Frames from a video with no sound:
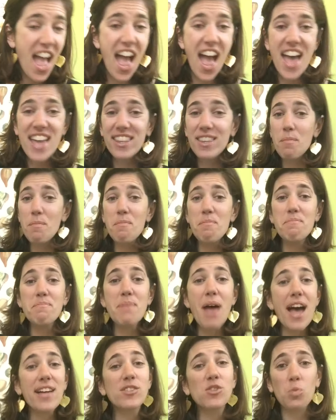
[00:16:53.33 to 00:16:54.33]
And the
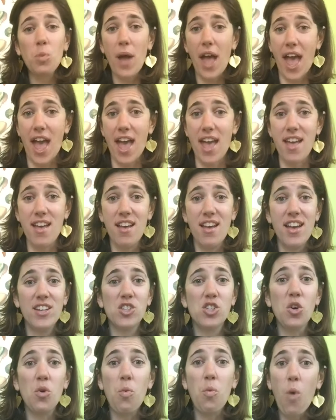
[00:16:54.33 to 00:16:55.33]
best way
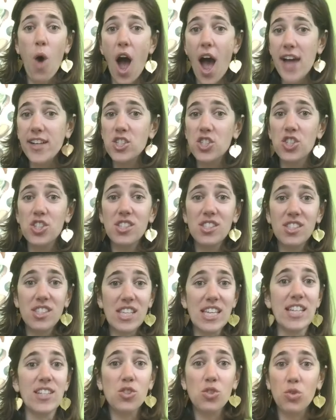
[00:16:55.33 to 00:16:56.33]
to watch
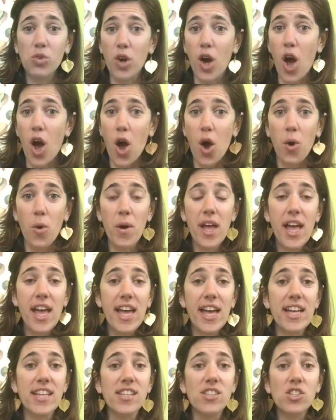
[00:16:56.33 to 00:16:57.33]
seeds grow
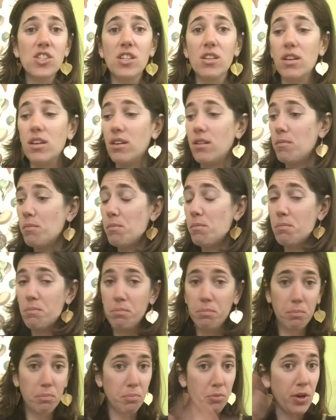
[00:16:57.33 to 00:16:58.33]
is to
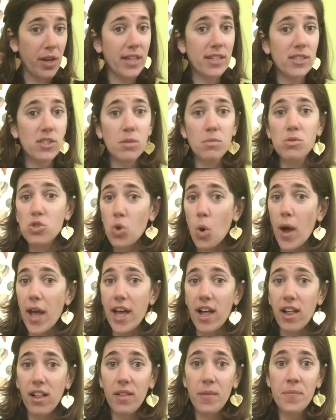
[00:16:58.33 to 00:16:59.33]
bring some
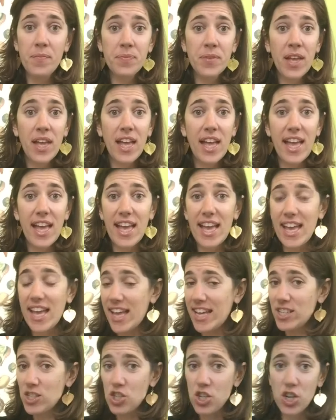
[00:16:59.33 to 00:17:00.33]
soil
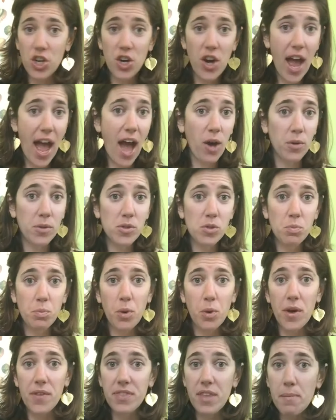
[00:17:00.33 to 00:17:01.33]
into your house,
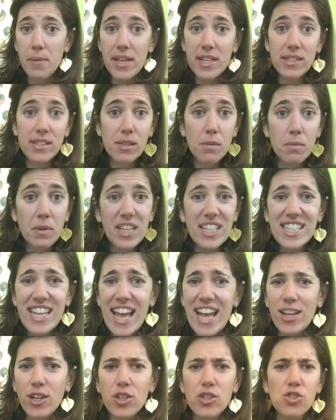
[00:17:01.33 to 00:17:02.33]
put them in some
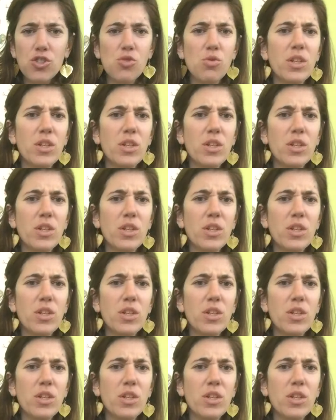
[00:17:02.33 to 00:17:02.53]
containers.